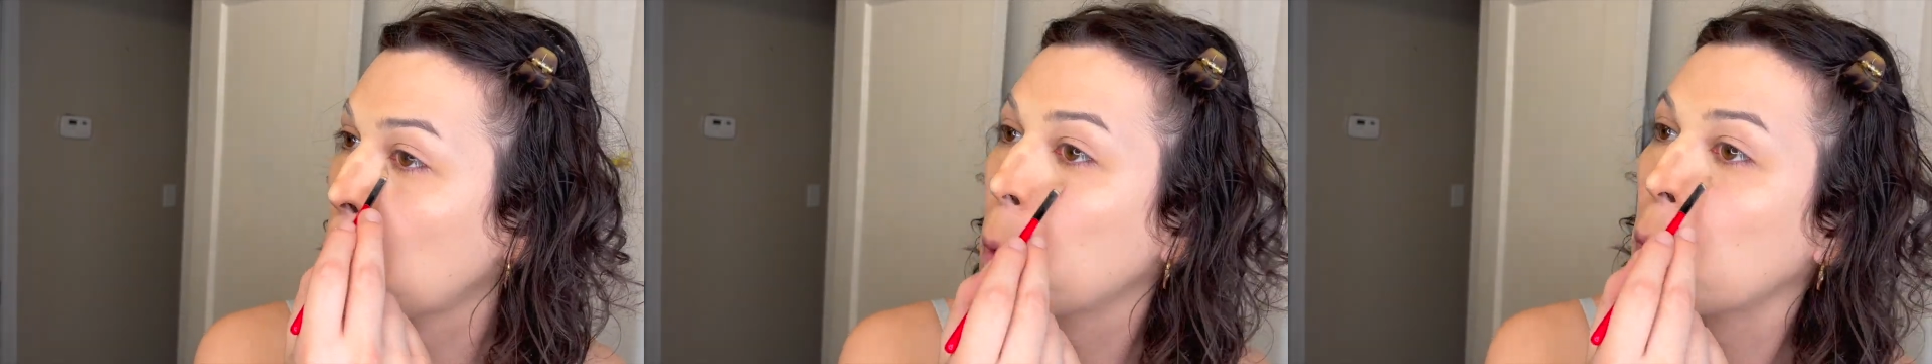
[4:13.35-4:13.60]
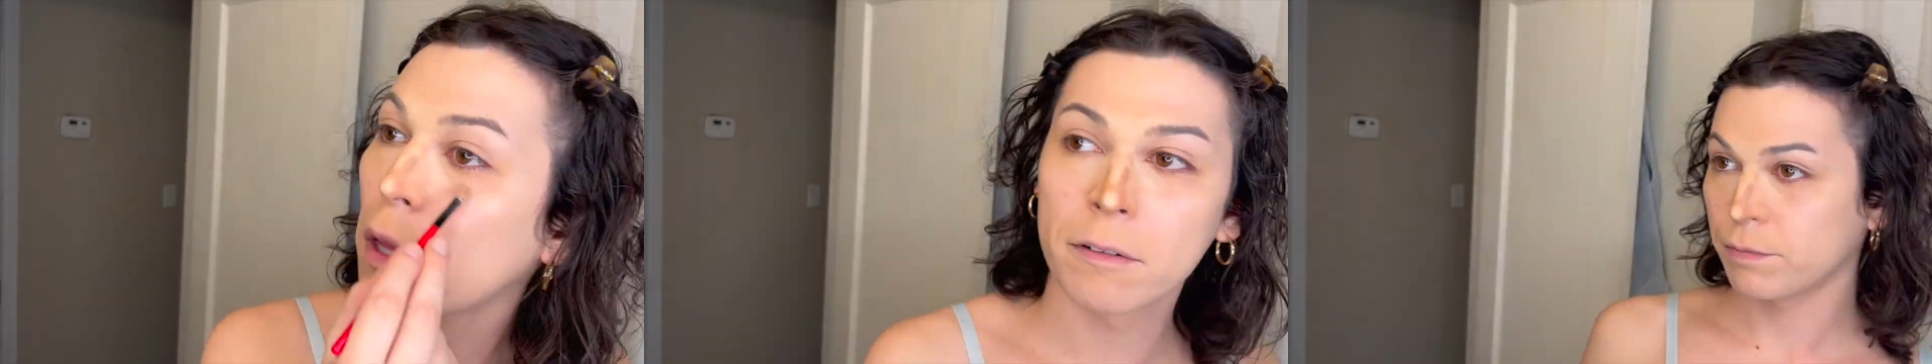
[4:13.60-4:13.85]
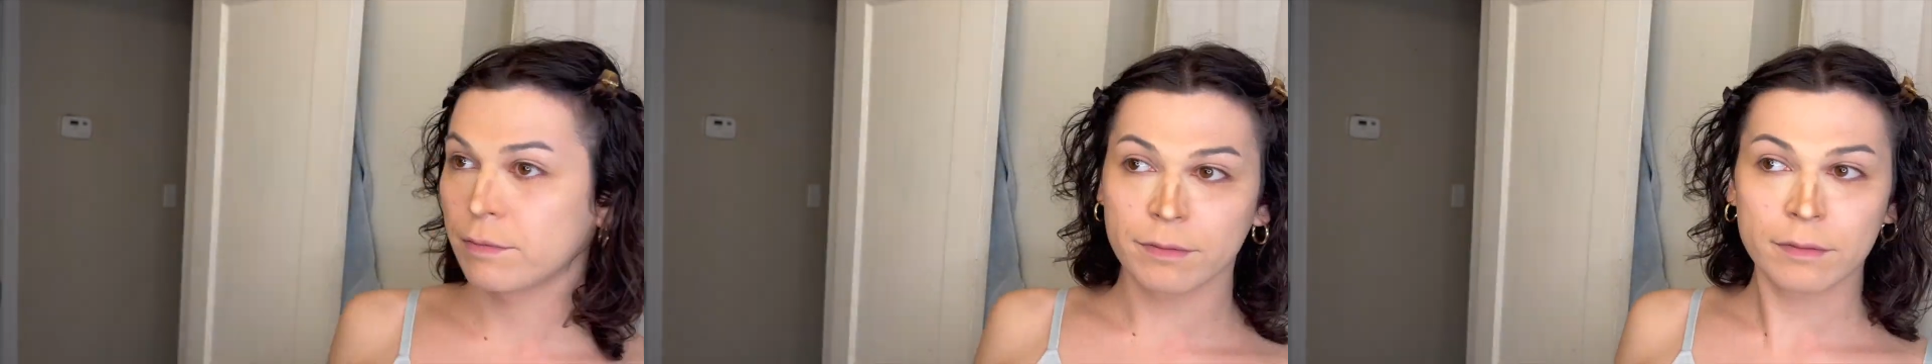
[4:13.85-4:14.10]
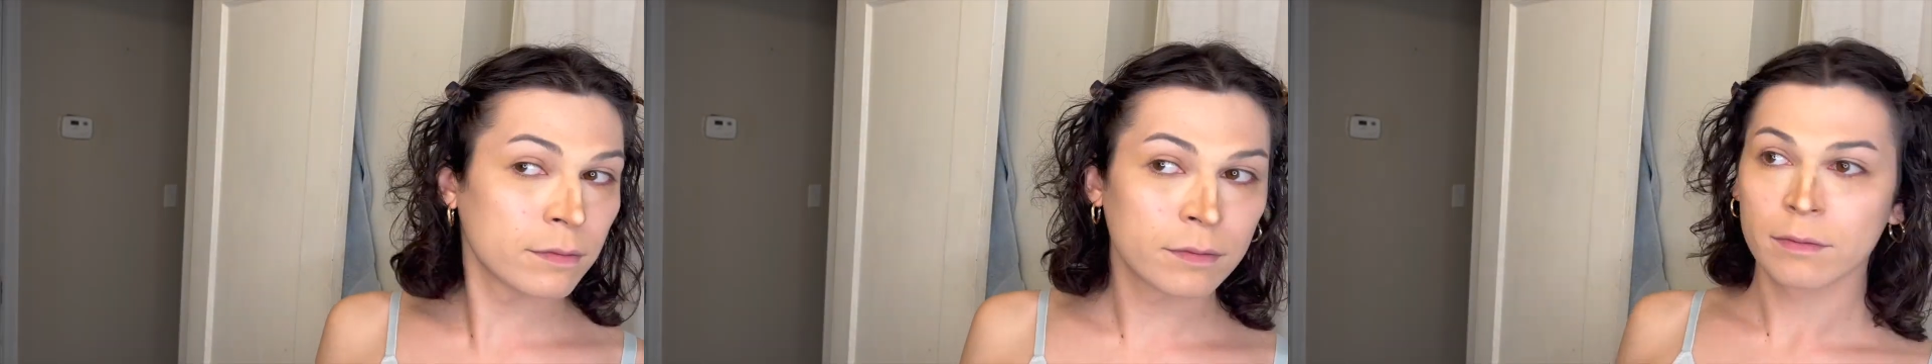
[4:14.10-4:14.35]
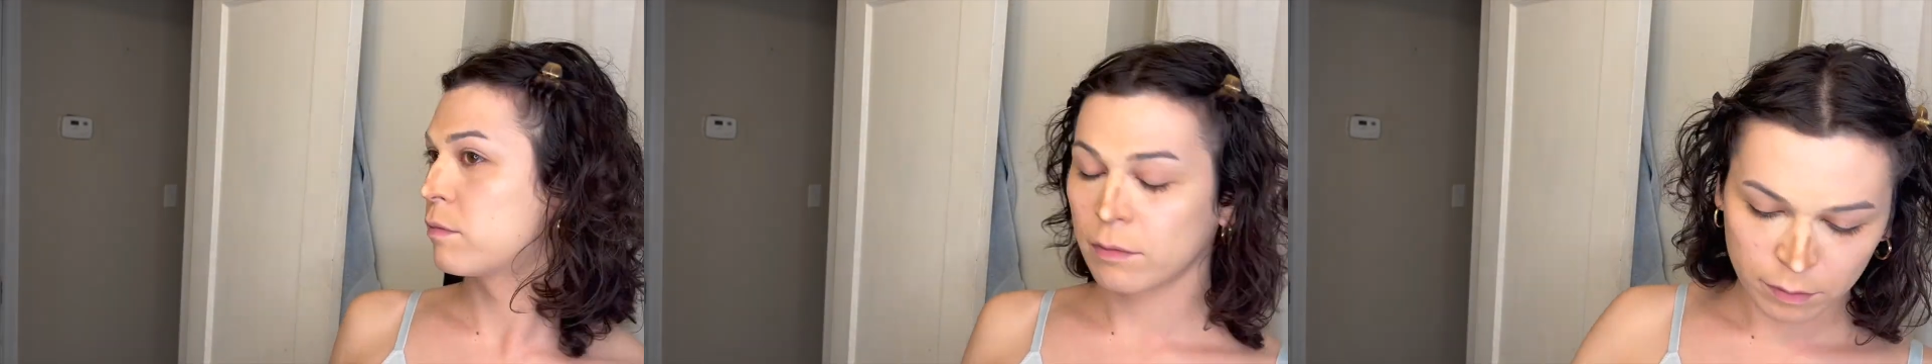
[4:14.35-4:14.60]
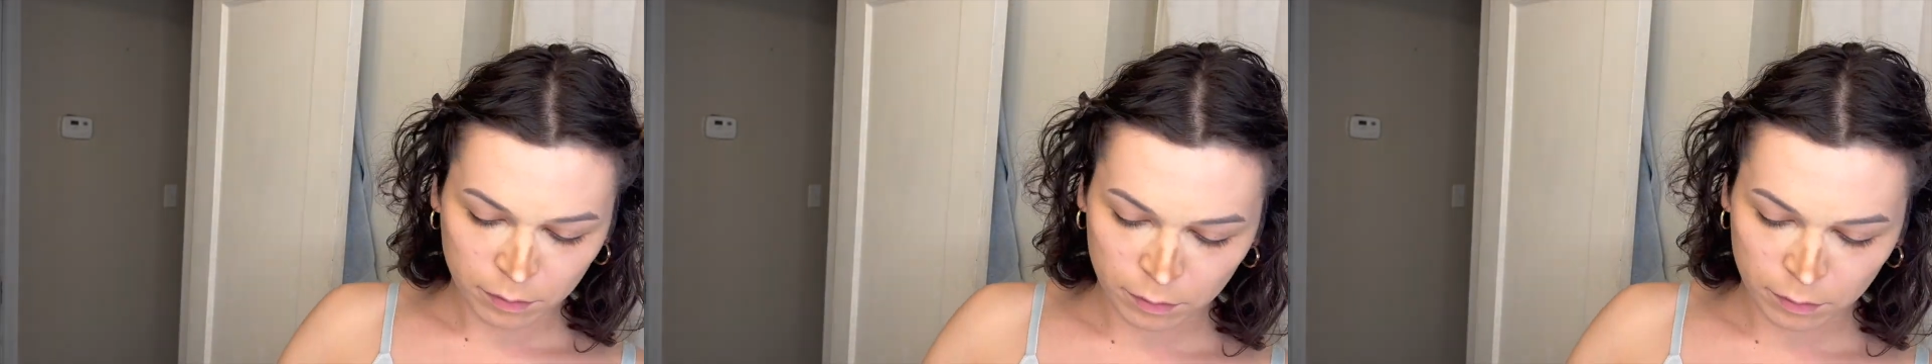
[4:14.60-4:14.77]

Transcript: And you'll see that all when I get